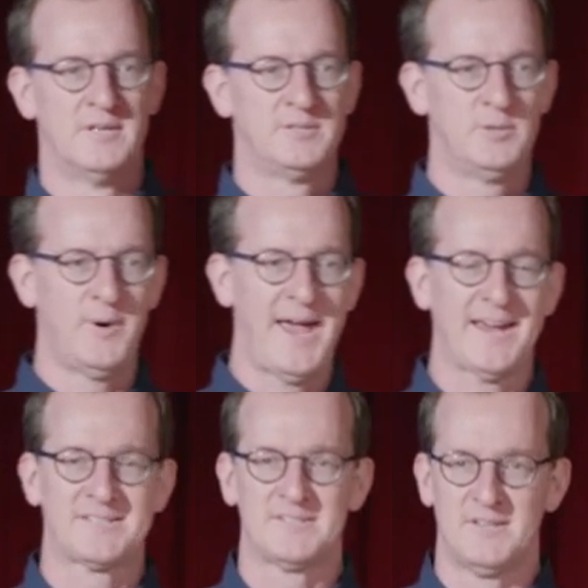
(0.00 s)
to
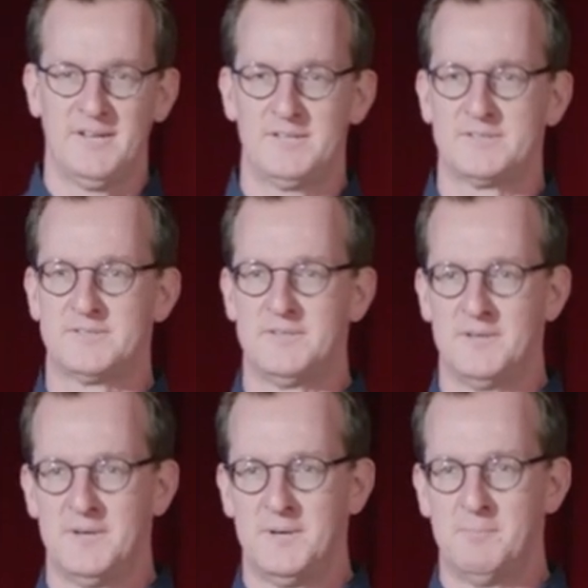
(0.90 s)
excellence
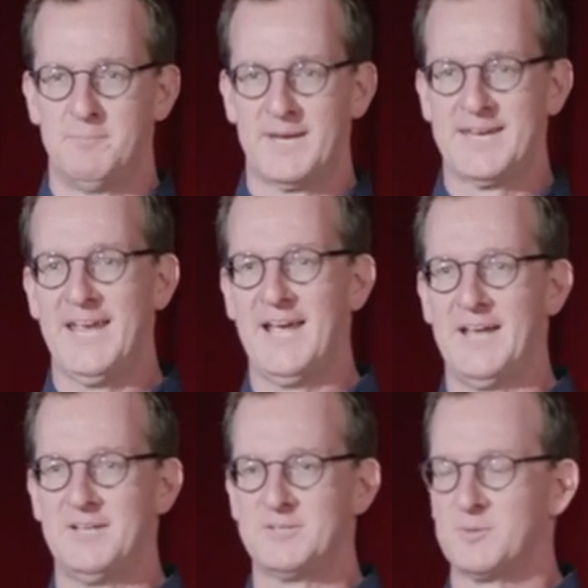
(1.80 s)

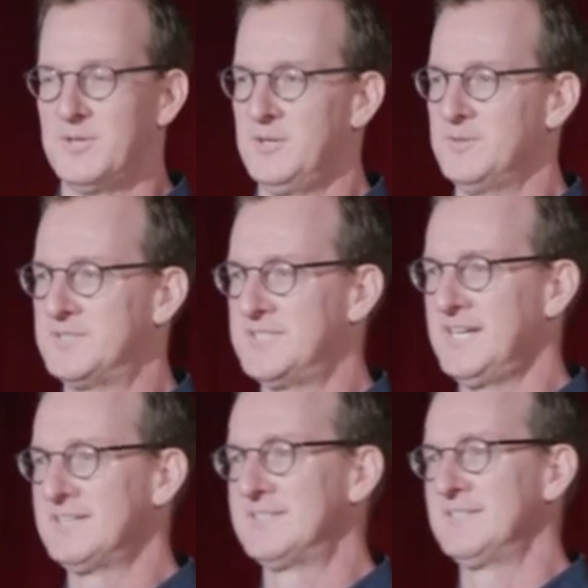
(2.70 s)
begins when you
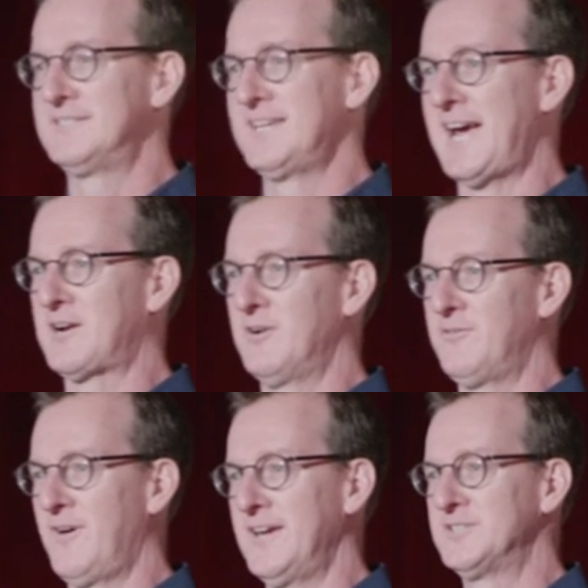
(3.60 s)
cease to
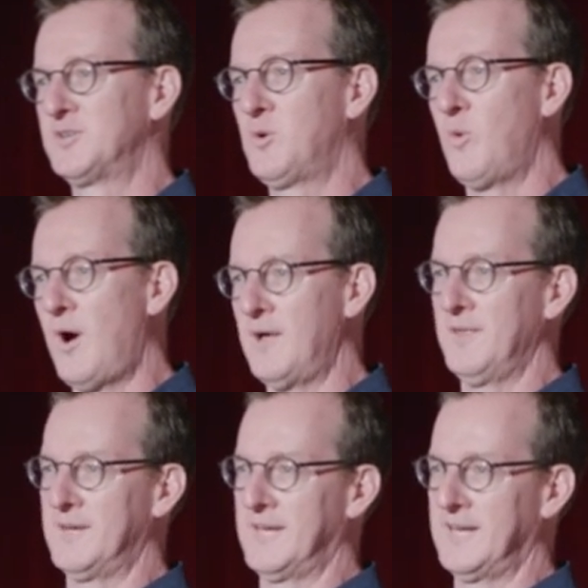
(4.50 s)
sacrifice
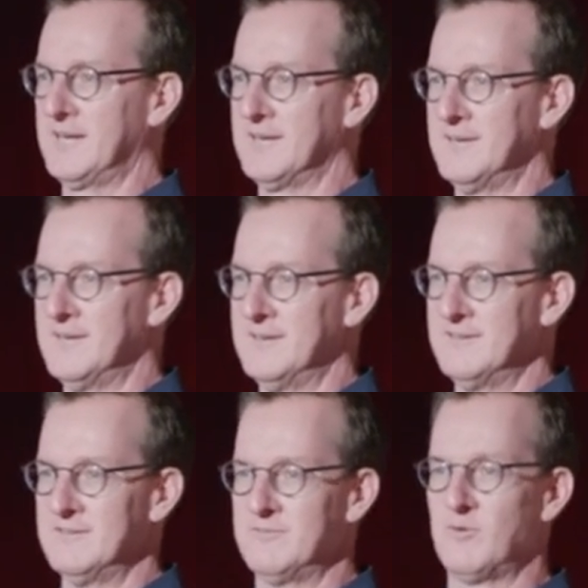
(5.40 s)
quality
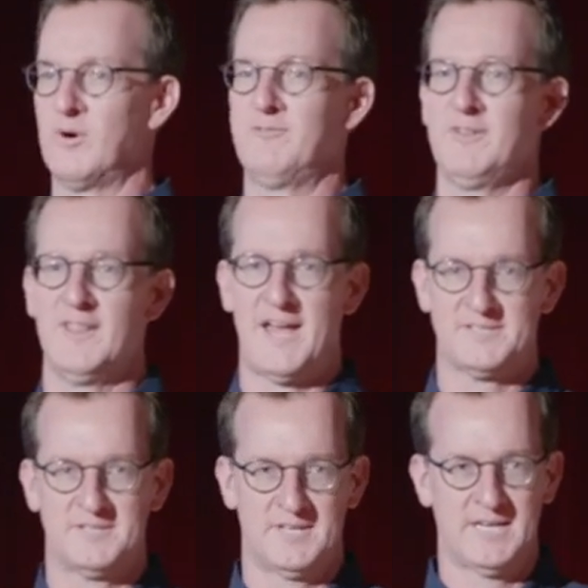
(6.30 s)
for
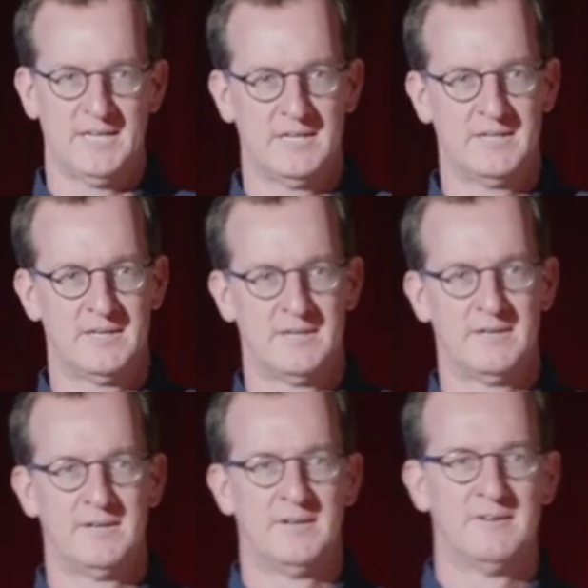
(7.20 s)
velocity,
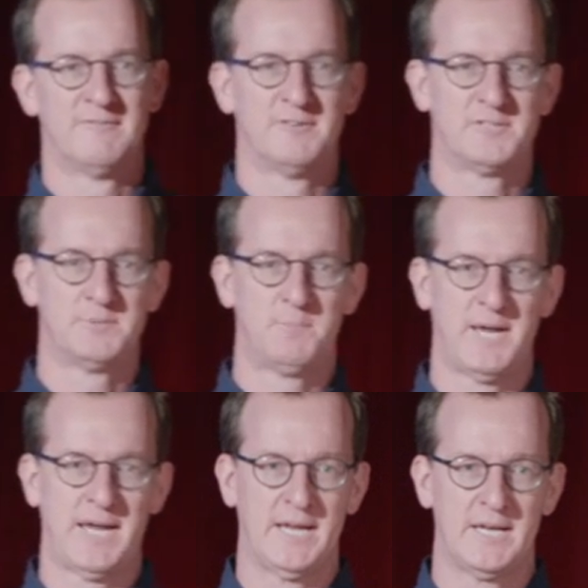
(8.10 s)
for
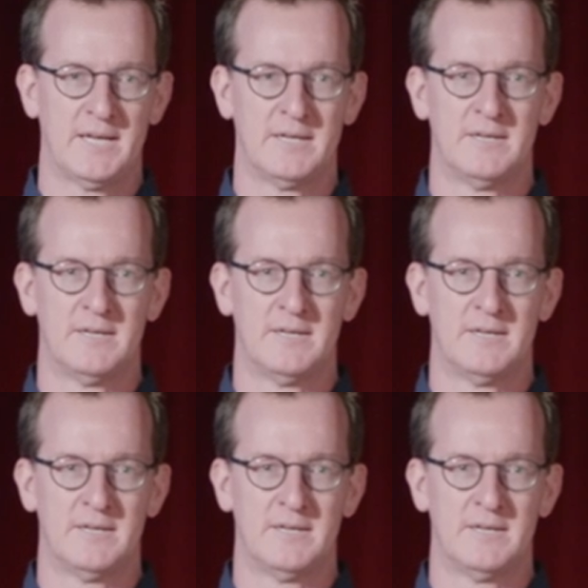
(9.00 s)
speed,